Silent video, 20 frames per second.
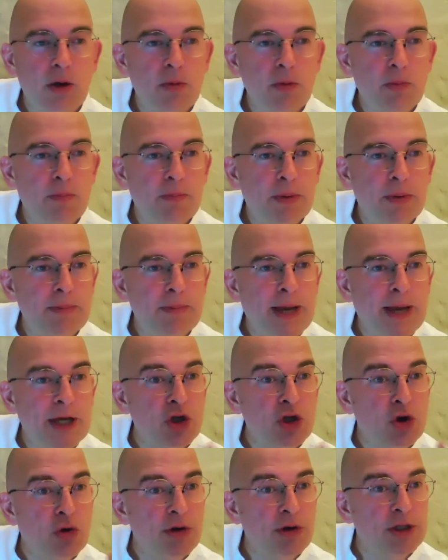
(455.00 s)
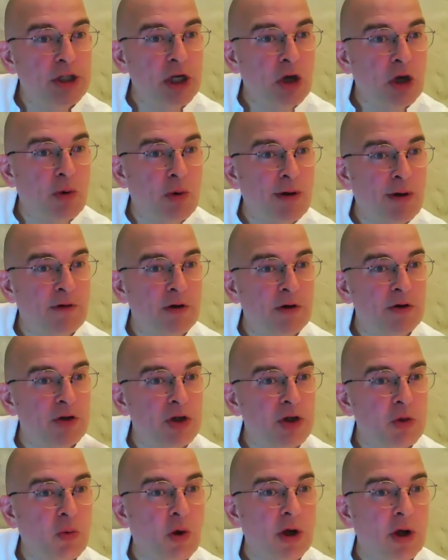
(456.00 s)
make sure it's equivalent
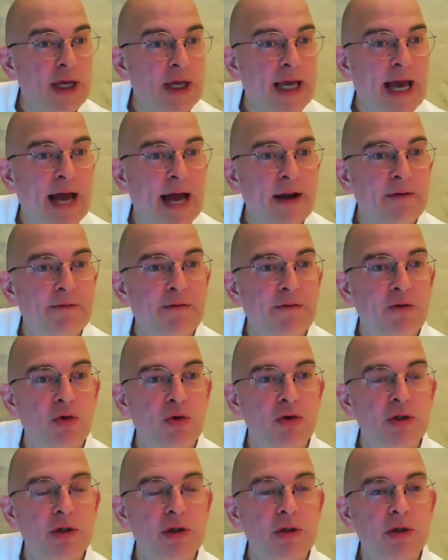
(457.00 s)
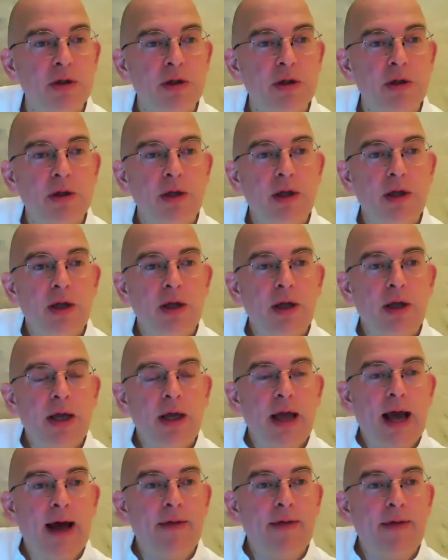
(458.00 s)
to what you can afford.
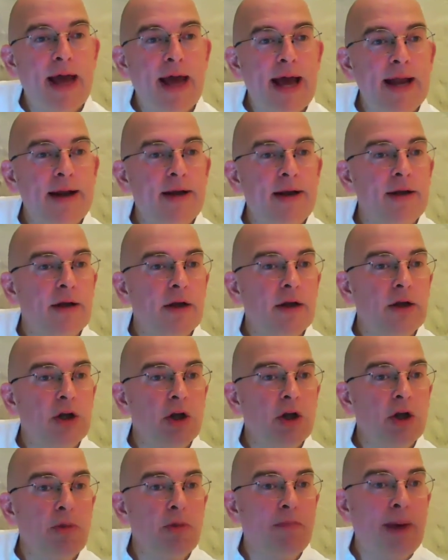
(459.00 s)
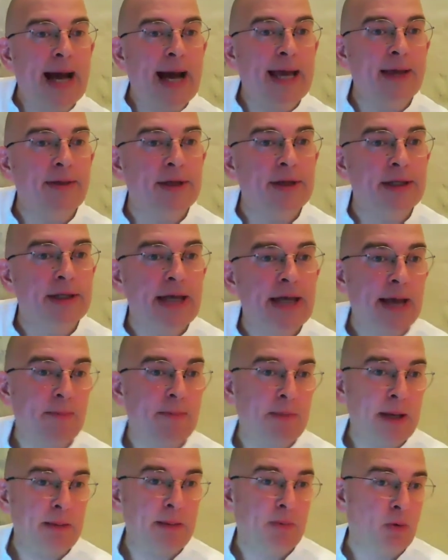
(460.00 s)
And then, back in the day,
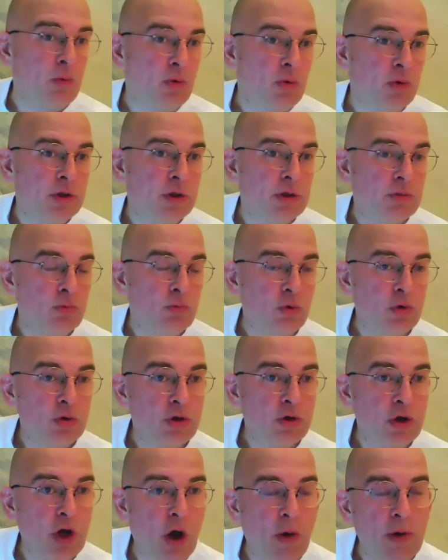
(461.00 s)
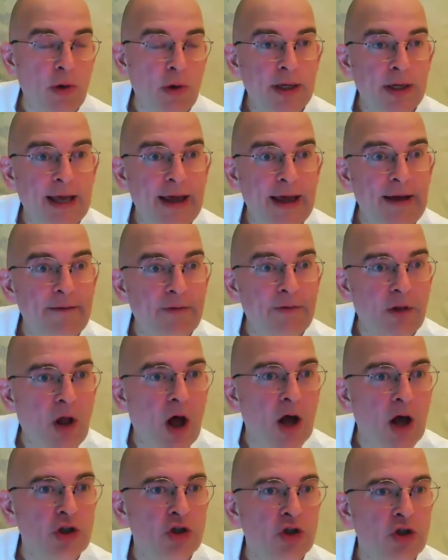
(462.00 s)
people would go and give
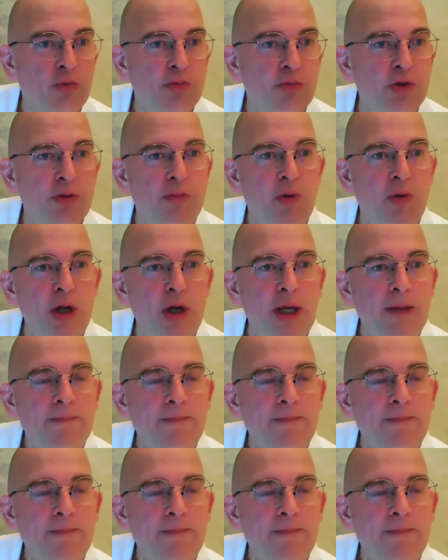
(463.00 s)
large sums of money.